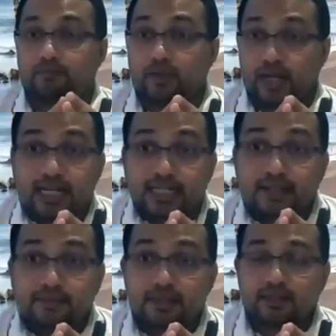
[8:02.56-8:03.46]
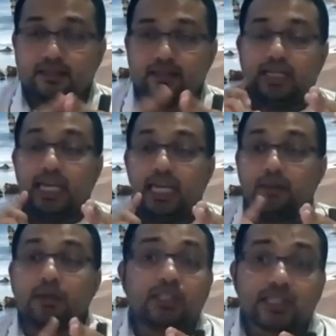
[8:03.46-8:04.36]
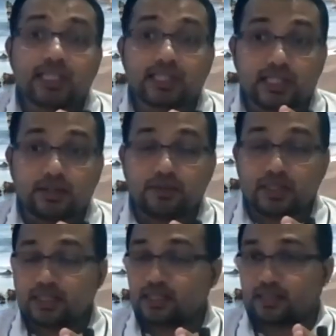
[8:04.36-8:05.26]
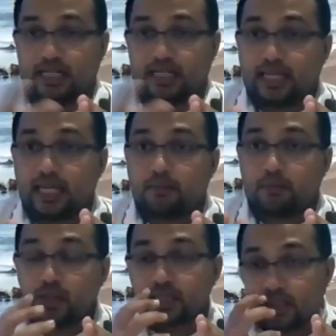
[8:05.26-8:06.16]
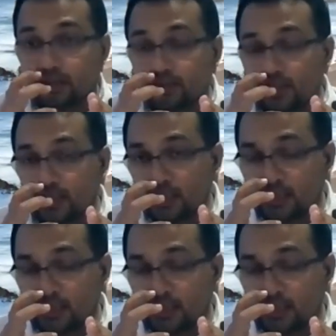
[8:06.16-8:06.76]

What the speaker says: relatives, emergency services like ambulance services,